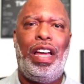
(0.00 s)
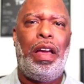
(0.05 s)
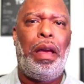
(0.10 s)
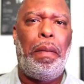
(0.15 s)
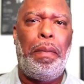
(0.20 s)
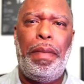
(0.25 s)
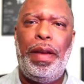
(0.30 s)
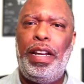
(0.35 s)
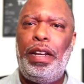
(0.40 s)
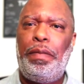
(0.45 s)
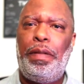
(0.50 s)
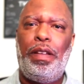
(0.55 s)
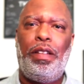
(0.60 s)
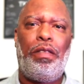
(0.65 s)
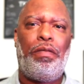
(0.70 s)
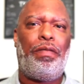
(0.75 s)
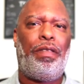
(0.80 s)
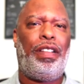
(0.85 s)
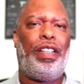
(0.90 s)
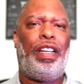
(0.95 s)
Many
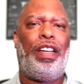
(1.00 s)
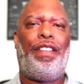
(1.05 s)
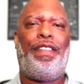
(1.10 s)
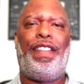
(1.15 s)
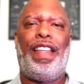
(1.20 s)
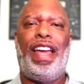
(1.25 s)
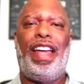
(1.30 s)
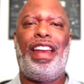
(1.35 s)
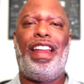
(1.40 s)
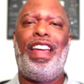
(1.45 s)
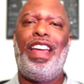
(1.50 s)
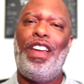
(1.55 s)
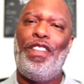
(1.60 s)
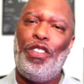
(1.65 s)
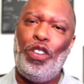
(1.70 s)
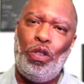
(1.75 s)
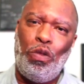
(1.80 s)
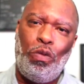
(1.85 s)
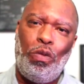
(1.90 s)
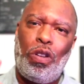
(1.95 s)
people believe that if
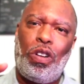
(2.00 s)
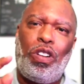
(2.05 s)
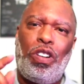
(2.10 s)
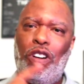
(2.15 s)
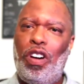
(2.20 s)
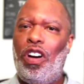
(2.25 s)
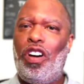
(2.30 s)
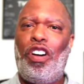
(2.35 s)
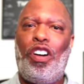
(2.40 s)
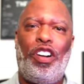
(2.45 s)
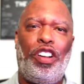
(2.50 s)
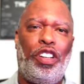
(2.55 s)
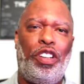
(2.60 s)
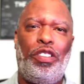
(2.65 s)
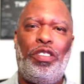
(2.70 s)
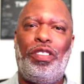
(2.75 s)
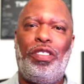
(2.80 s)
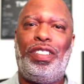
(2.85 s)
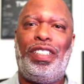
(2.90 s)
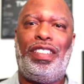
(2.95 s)
you work hard,
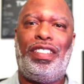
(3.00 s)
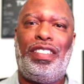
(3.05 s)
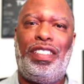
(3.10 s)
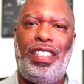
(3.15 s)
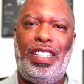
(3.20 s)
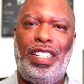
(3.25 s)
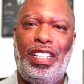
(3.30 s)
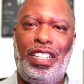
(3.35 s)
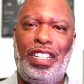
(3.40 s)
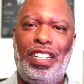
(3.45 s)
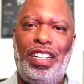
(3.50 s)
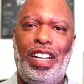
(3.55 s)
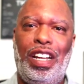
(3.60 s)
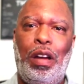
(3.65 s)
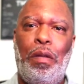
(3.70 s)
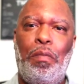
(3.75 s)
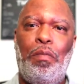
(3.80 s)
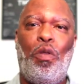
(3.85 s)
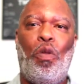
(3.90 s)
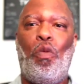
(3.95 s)
you'll succeed.
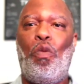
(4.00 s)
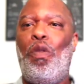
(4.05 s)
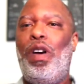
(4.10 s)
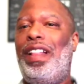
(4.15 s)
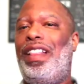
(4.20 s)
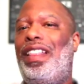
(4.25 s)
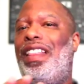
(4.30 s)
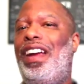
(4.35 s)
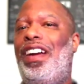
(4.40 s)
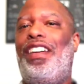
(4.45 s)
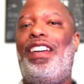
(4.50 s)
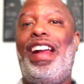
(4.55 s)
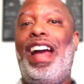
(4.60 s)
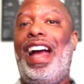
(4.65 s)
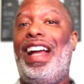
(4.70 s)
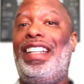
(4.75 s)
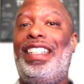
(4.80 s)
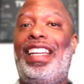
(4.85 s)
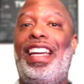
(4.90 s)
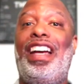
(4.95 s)
But what they're
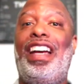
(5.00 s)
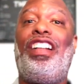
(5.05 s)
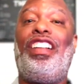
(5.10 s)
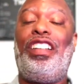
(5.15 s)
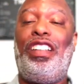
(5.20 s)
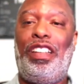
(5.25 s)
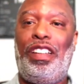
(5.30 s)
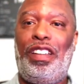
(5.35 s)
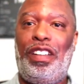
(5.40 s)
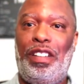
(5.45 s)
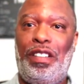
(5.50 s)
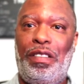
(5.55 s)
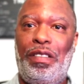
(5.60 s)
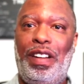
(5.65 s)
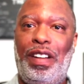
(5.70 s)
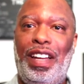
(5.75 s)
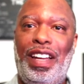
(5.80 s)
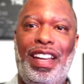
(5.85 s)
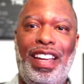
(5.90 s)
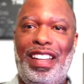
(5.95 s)
not telling you
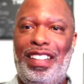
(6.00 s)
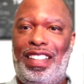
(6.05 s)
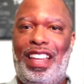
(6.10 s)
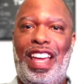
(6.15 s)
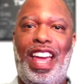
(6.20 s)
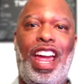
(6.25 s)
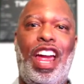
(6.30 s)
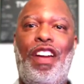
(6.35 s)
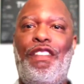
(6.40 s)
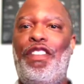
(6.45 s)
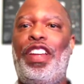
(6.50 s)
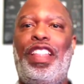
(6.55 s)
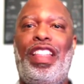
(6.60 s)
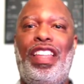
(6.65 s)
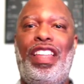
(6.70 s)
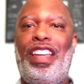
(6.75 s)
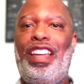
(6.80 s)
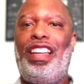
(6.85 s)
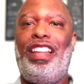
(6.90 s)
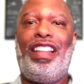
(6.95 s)
is
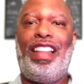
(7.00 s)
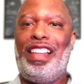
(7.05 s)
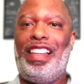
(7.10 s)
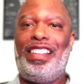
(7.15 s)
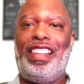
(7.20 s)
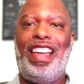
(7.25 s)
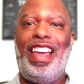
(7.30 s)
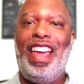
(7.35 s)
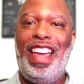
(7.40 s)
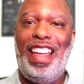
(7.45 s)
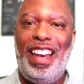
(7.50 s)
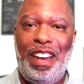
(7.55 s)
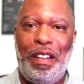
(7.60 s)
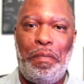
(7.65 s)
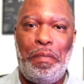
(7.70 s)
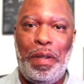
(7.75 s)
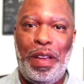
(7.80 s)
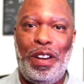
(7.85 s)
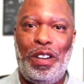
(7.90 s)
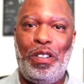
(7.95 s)
everything that's in the
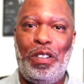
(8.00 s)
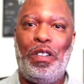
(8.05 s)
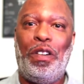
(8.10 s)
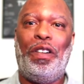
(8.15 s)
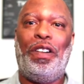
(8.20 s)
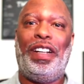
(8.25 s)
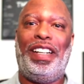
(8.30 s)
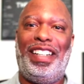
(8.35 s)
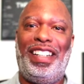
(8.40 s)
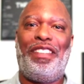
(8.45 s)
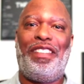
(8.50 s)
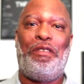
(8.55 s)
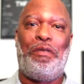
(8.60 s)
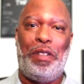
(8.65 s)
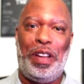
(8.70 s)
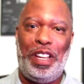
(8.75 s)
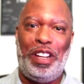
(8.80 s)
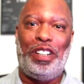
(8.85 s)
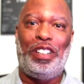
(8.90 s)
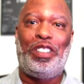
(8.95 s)
middle
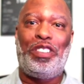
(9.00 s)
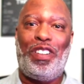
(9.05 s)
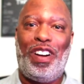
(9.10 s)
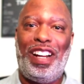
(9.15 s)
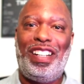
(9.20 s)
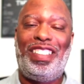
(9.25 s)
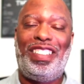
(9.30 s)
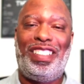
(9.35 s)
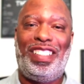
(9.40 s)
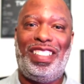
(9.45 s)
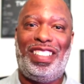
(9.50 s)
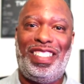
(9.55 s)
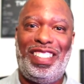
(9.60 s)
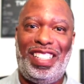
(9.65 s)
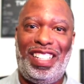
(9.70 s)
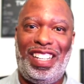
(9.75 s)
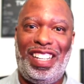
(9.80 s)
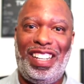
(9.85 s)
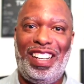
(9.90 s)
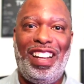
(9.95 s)
when you're trying to
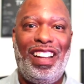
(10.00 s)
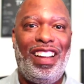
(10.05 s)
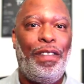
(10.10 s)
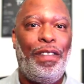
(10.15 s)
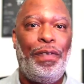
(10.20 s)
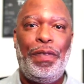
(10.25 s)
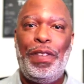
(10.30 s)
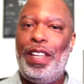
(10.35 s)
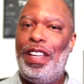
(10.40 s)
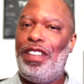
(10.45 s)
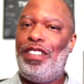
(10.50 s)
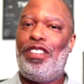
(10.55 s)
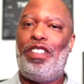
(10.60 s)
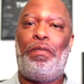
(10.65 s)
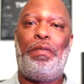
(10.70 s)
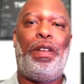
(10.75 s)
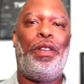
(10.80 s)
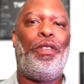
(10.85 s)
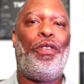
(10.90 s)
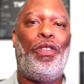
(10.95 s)
succeed. It's going to
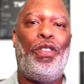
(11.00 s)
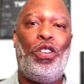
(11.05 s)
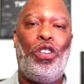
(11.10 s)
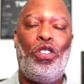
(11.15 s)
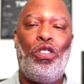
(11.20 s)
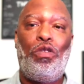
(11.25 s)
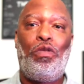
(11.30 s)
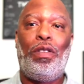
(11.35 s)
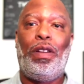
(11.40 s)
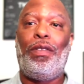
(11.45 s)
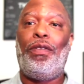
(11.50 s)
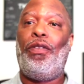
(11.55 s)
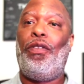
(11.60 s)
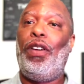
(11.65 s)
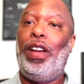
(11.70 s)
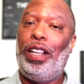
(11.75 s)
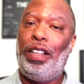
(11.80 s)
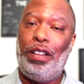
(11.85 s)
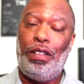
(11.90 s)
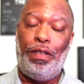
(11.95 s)
be filled with
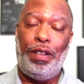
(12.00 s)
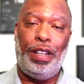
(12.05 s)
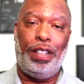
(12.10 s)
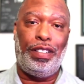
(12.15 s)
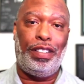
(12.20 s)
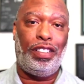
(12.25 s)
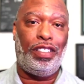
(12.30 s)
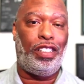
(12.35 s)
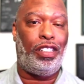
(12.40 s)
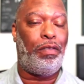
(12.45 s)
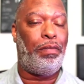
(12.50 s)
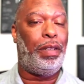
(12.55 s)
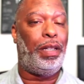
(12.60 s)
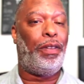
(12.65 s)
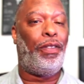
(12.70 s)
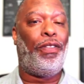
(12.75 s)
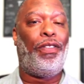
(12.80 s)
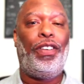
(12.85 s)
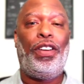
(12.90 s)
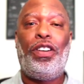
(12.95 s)
victories. It's going to be
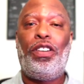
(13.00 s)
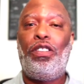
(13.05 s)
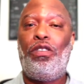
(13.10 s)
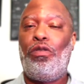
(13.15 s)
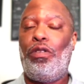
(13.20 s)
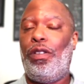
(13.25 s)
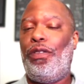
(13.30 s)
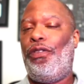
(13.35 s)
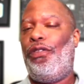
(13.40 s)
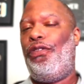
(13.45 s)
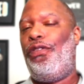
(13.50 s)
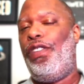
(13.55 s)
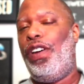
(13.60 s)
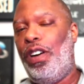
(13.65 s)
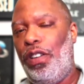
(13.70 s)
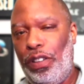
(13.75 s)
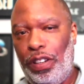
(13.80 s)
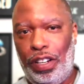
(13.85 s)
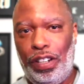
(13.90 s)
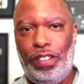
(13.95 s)
filled with
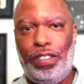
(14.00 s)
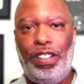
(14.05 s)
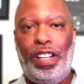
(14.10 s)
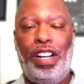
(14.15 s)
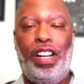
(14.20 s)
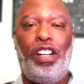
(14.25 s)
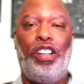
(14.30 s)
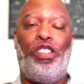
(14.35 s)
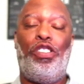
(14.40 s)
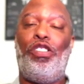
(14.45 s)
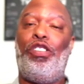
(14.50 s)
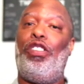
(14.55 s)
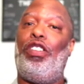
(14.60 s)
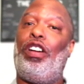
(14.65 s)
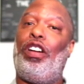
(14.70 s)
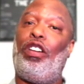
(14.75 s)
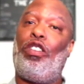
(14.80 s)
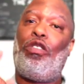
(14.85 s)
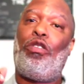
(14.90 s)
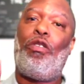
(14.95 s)
failures. You're going
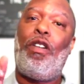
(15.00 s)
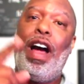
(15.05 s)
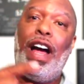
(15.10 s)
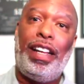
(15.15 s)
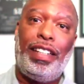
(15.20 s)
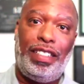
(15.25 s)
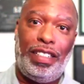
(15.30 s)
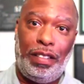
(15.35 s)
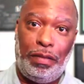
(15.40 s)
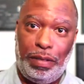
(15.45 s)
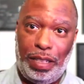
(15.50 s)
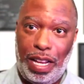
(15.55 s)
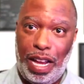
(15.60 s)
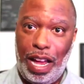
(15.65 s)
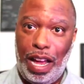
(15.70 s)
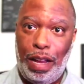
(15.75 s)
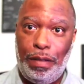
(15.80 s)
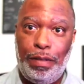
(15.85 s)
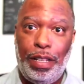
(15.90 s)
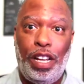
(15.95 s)
to cry
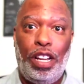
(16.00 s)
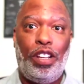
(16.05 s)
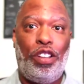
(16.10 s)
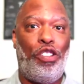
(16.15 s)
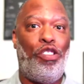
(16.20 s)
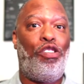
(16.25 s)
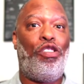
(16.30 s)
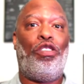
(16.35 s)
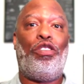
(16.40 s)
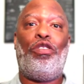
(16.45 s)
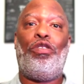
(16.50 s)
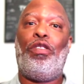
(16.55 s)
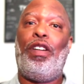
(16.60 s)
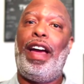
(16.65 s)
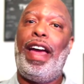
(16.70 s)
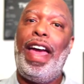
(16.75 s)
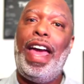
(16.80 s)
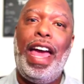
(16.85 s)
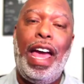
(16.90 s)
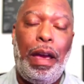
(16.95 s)
sometimes. You're going to do a
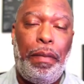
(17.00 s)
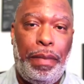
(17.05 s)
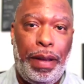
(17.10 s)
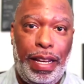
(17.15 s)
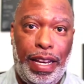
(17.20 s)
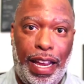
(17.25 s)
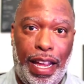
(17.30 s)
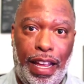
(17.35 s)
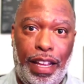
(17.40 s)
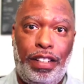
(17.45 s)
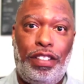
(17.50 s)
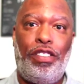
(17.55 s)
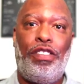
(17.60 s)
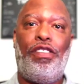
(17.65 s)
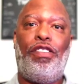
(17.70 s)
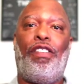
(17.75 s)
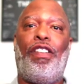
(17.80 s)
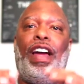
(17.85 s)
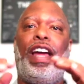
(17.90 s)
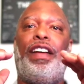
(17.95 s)
happy dance. You're
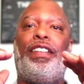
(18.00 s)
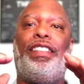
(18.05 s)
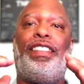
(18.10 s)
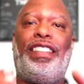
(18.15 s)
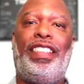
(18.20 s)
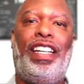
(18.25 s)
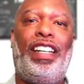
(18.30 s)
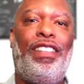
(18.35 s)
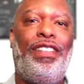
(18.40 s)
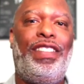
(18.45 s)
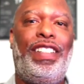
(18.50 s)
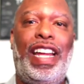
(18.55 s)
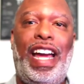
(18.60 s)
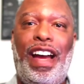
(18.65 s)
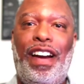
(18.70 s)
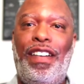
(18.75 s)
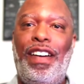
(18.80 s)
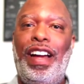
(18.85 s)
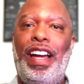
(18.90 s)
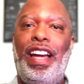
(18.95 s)
going to have
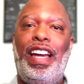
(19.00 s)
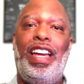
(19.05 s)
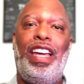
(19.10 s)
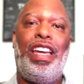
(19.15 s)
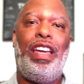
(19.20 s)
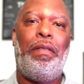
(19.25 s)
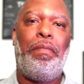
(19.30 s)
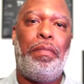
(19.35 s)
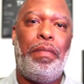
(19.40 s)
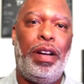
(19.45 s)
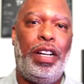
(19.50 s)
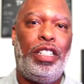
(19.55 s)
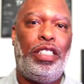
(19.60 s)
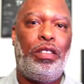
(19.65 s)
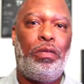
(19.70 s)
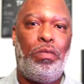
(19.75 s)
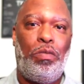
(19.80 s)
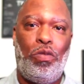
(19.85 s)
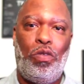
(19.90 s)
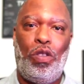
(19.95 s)
self-doubt and
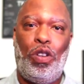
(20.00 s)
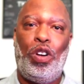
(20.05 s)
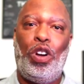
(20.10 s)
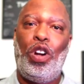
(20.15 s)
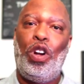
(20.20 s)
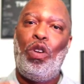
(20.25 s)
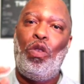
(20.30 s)
much more.